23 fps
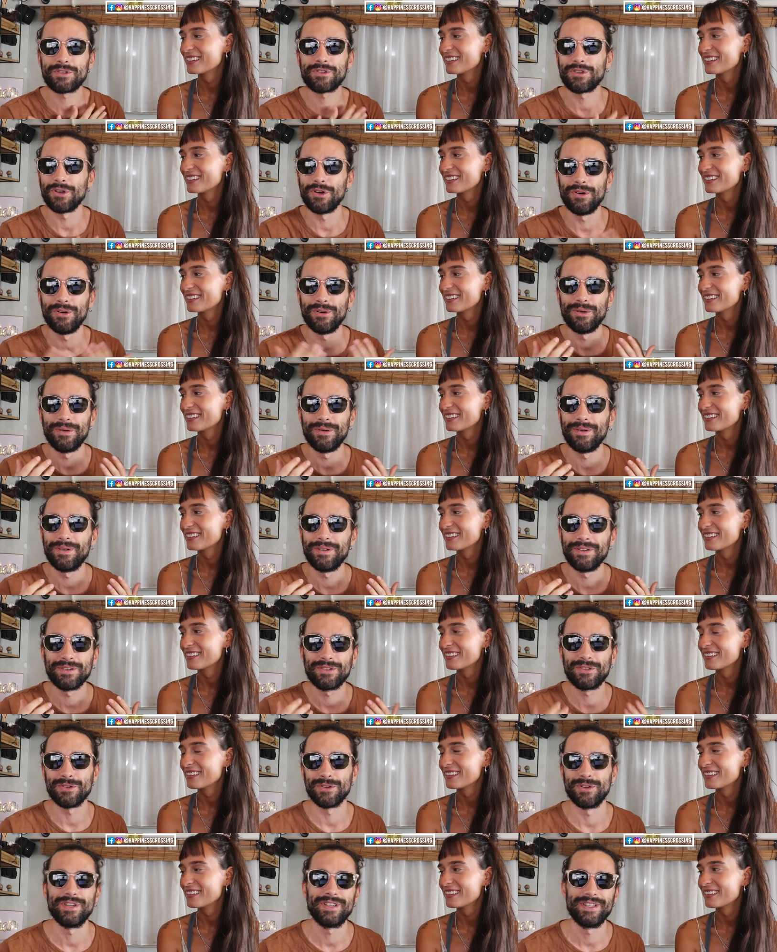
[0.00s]
Speaker 1: so
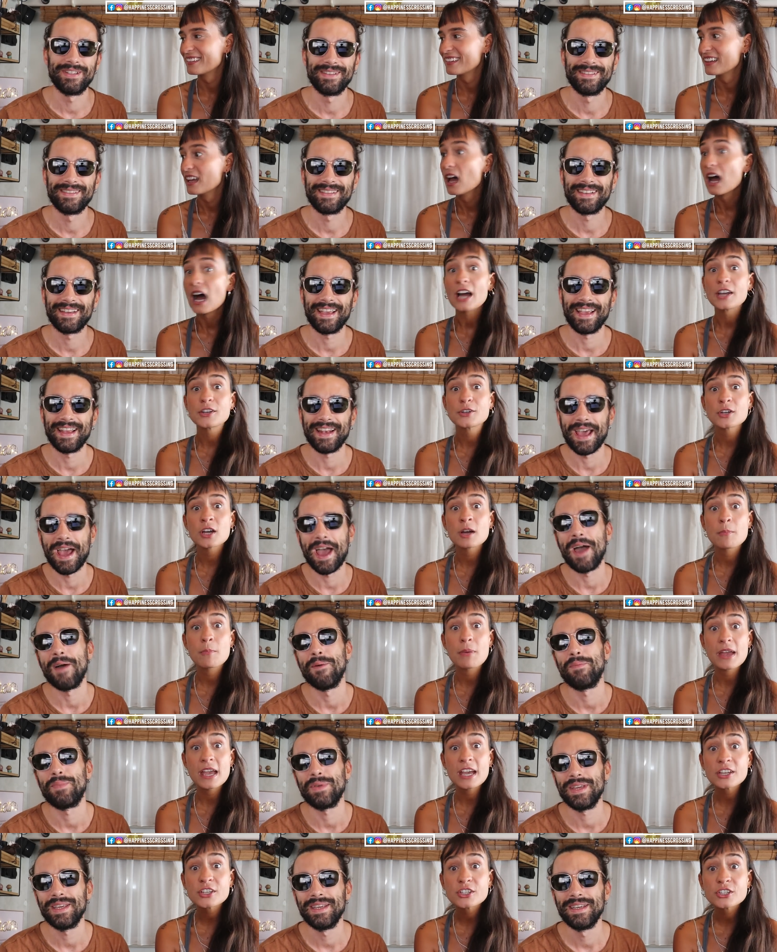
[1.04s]
good. I took a
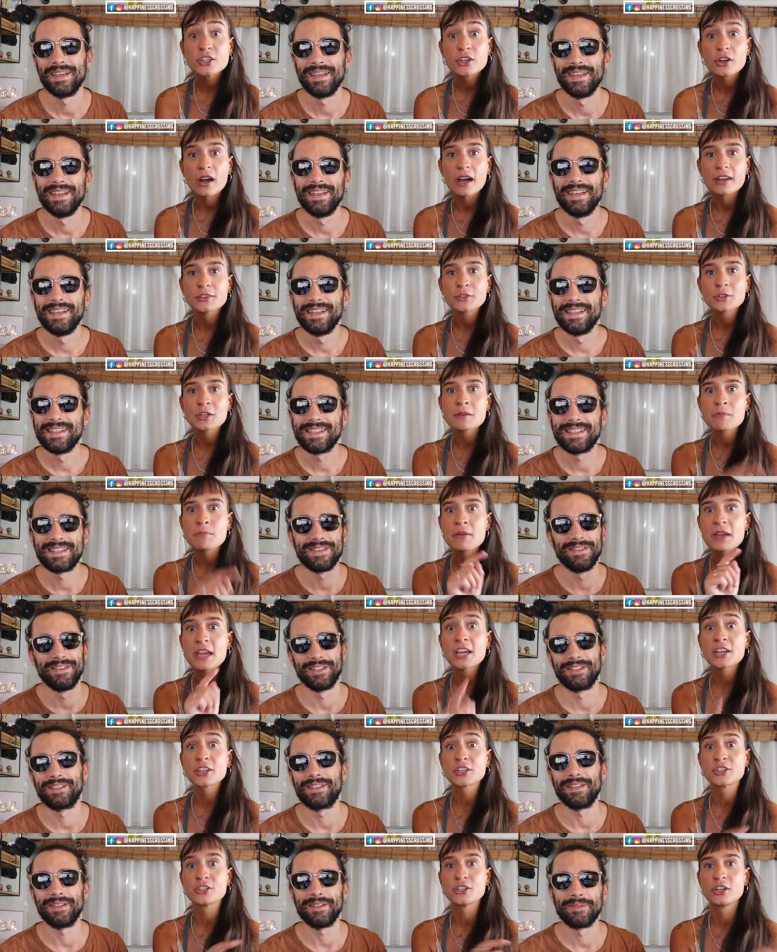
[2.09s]
picture
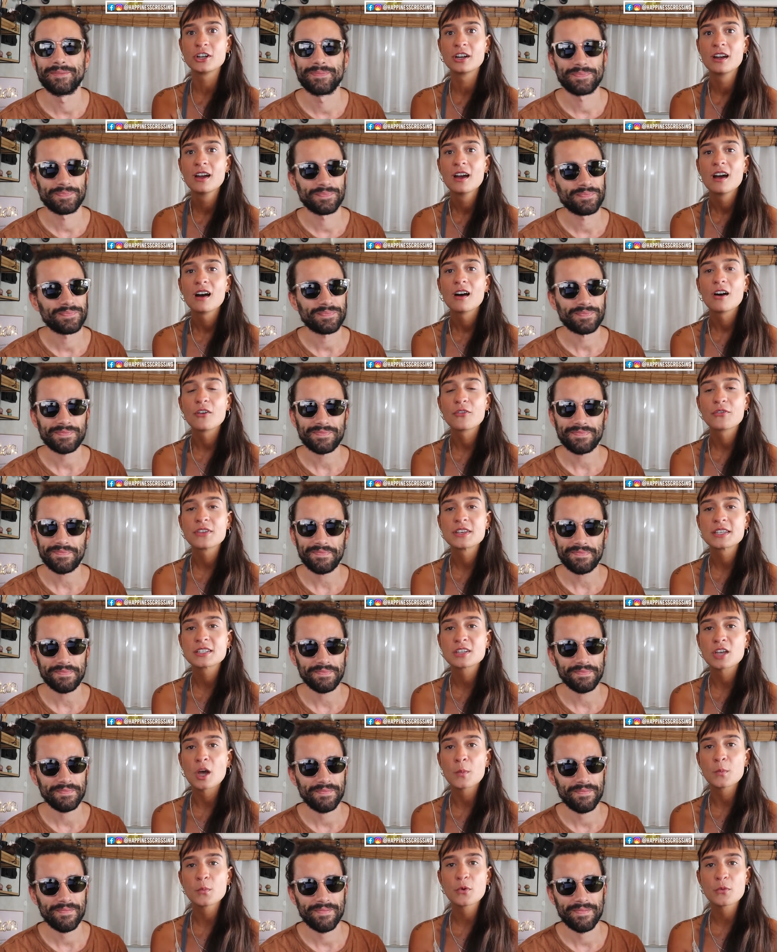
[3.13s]
of this
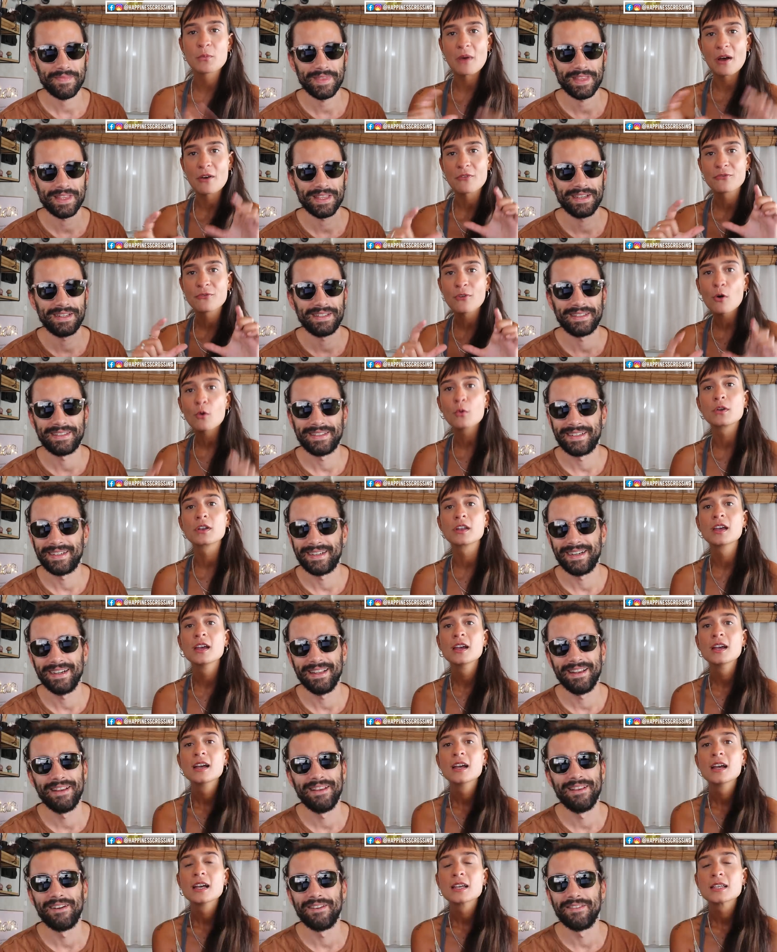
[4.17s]
comment with my phone. I
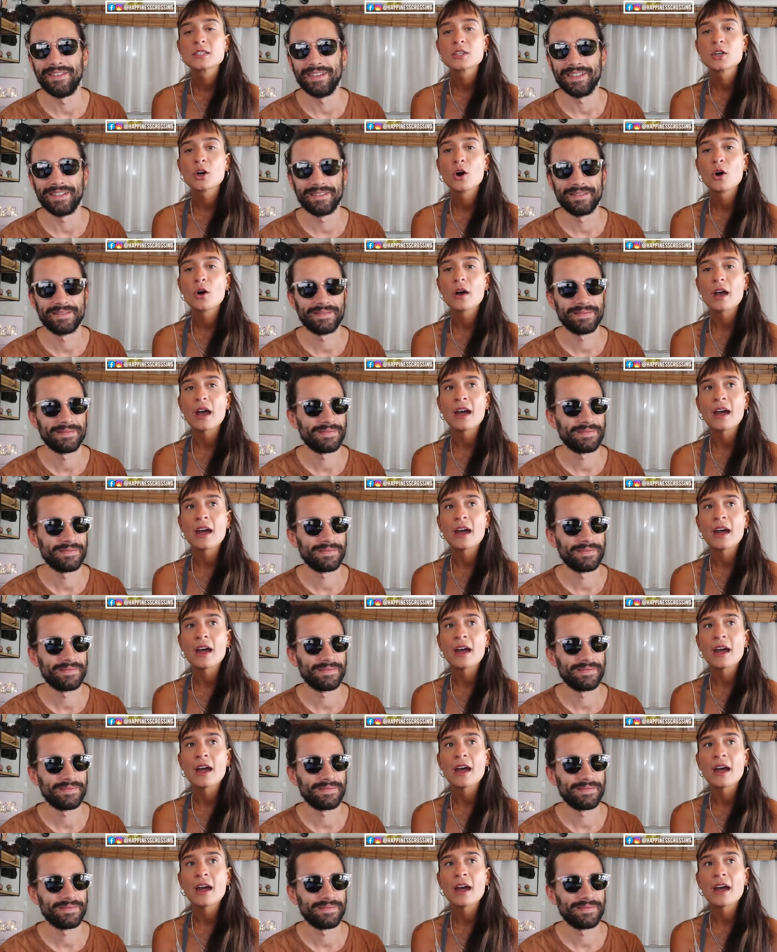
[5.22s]
love it. So